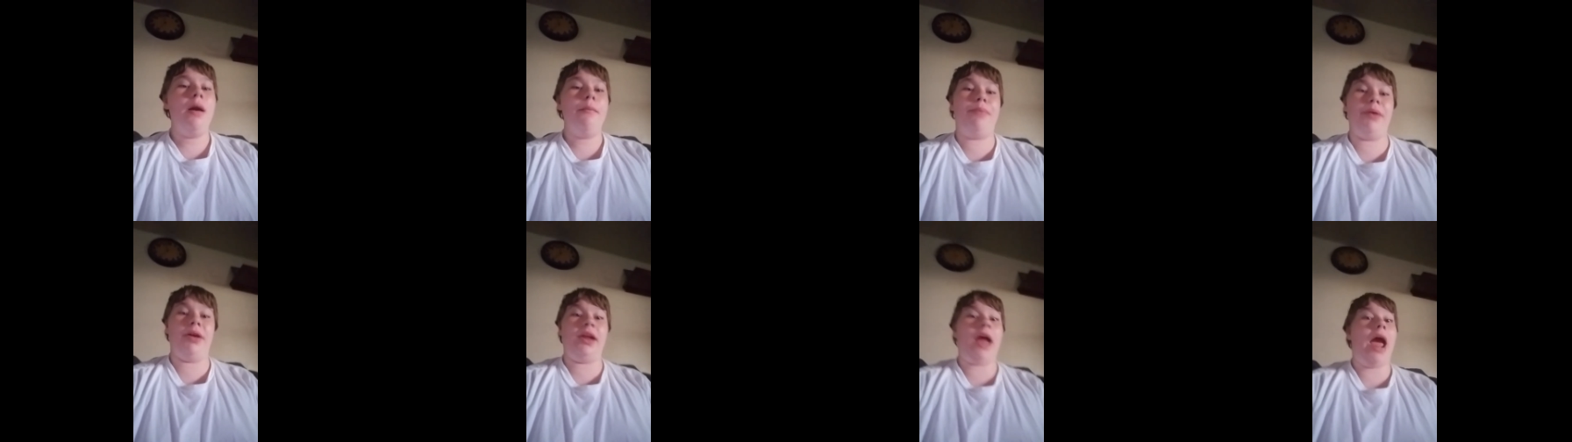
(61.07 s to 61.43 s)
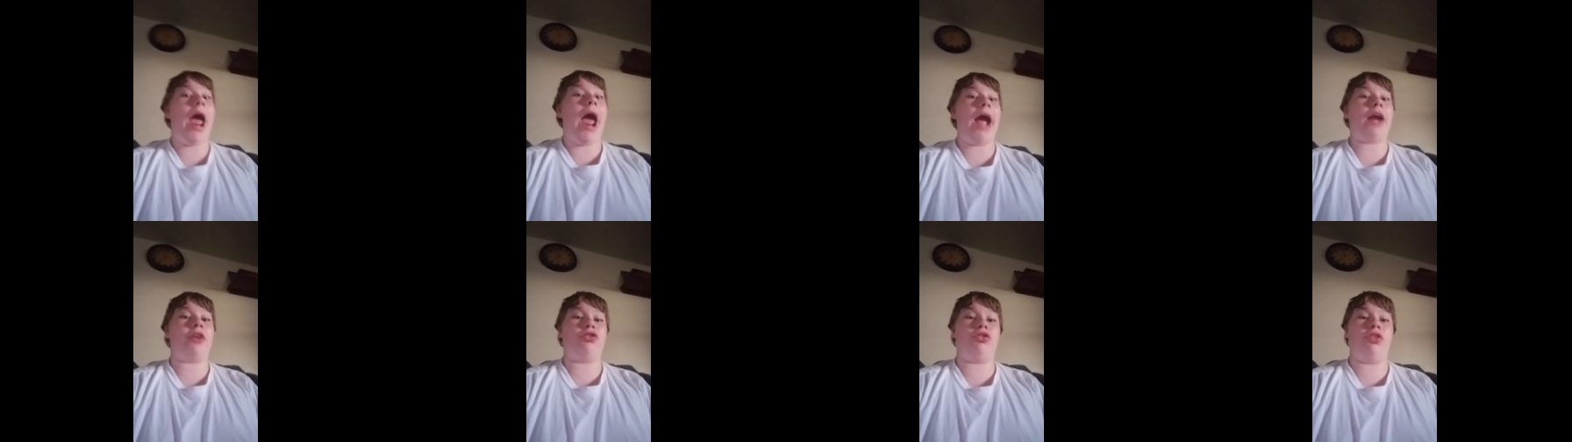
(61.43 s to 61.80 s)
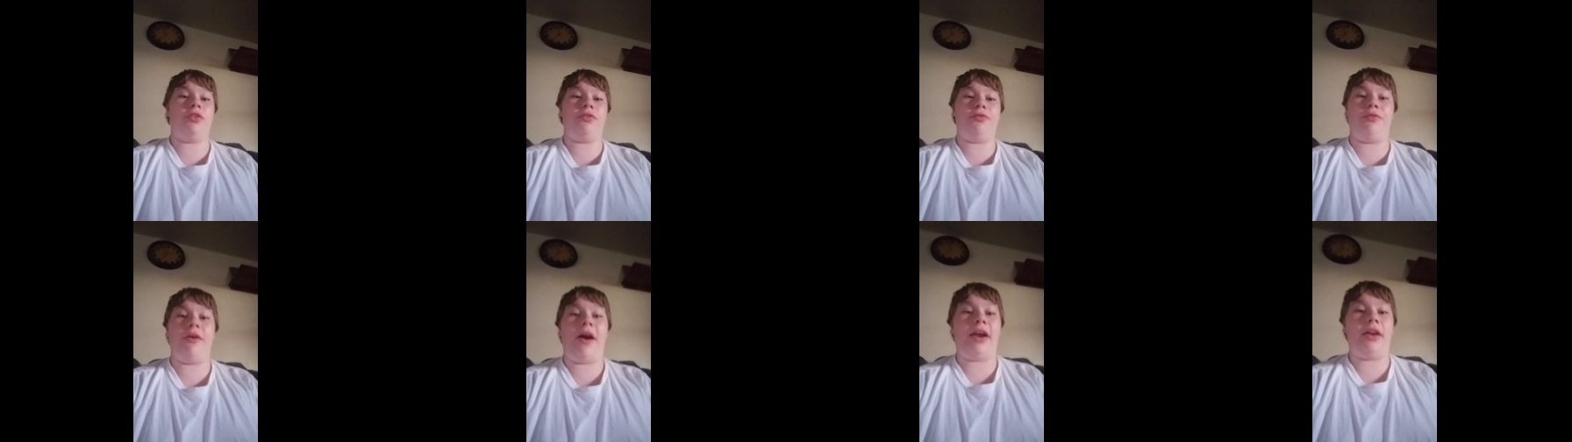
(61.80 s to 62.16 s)
but
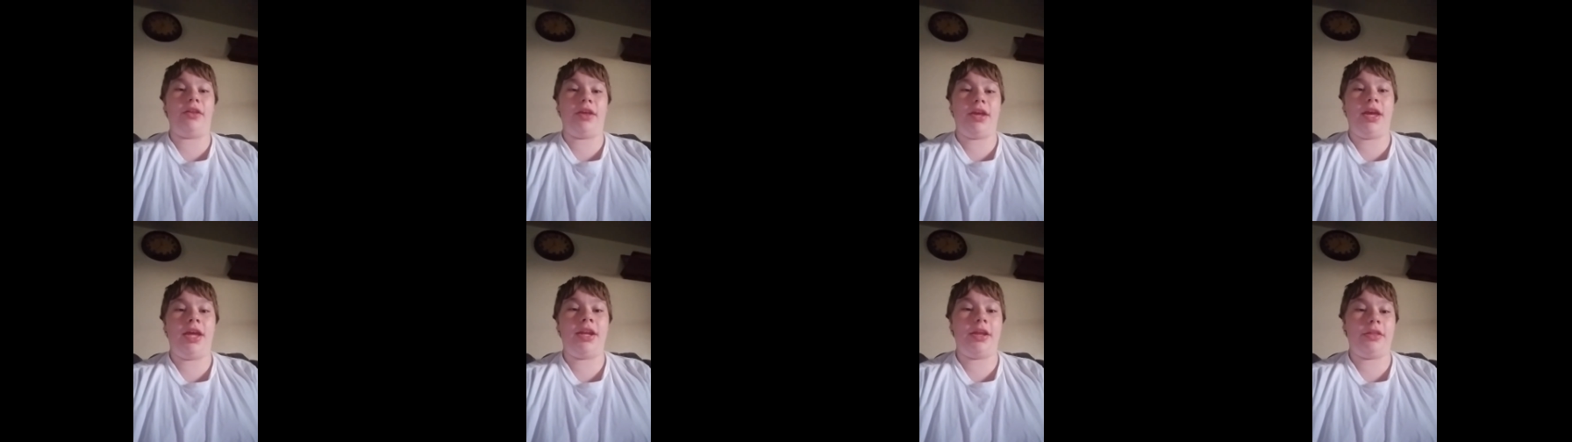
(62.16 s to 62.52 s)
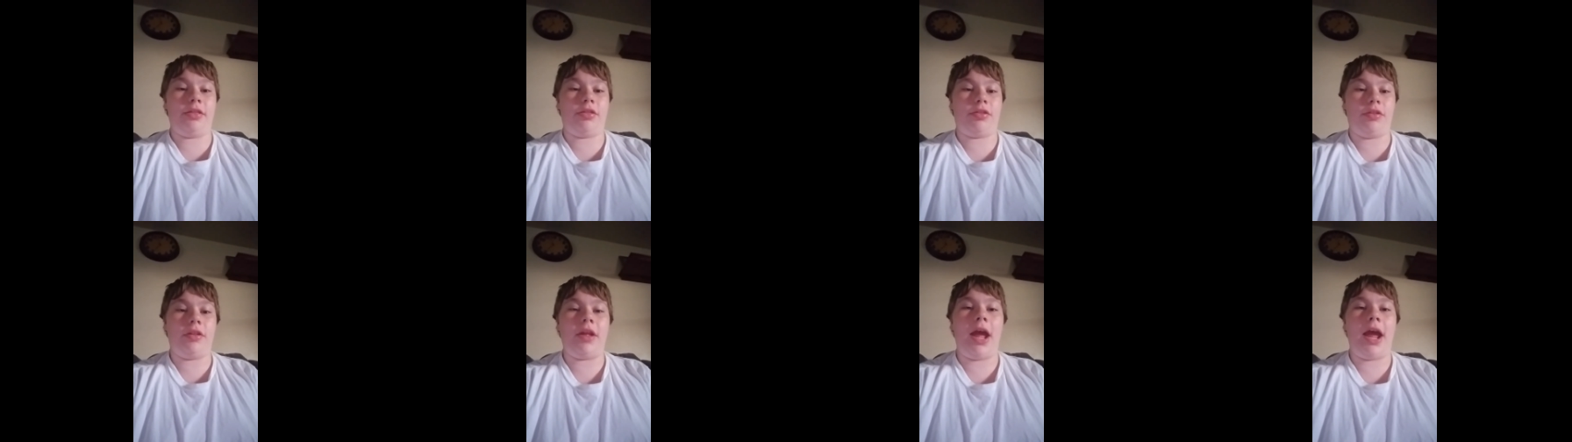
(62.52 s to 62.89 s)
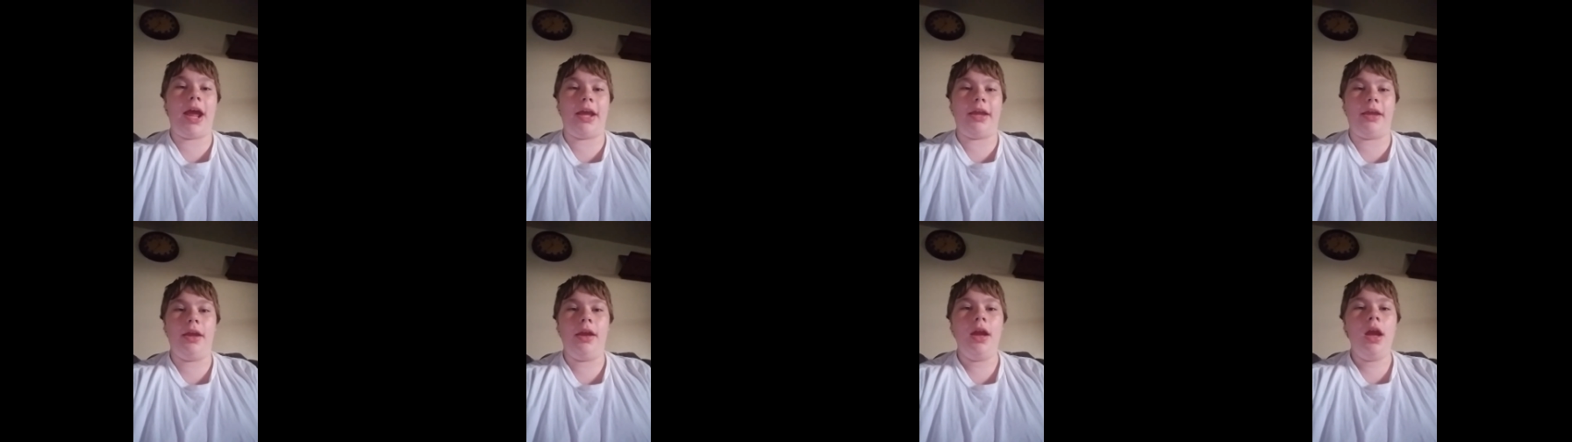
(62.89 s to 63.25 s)
actually finally hit its
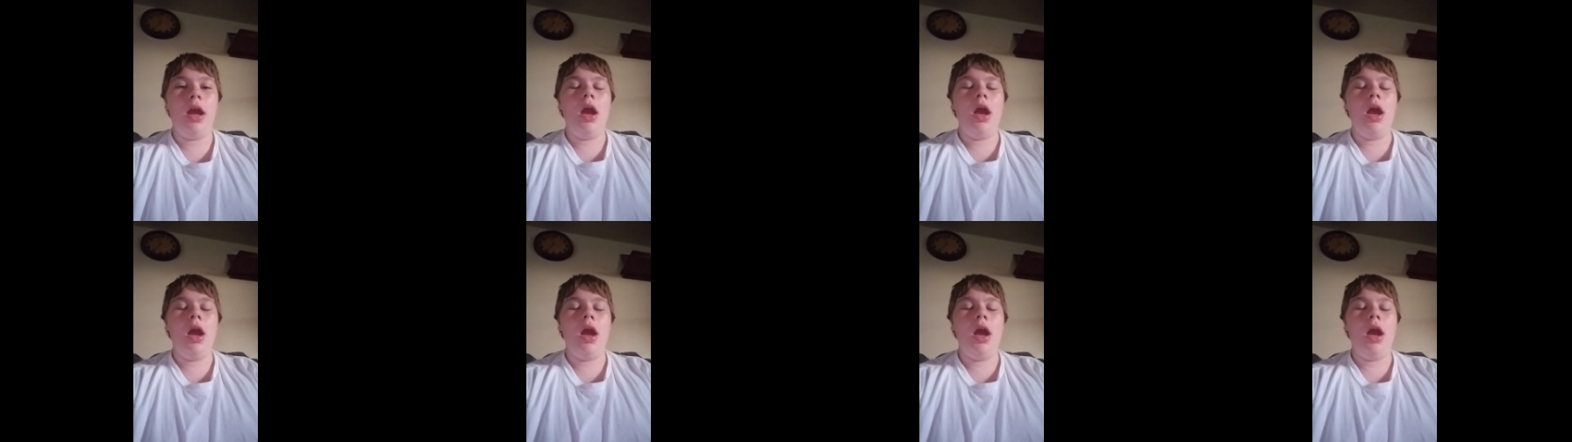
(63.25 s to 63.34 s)
snag.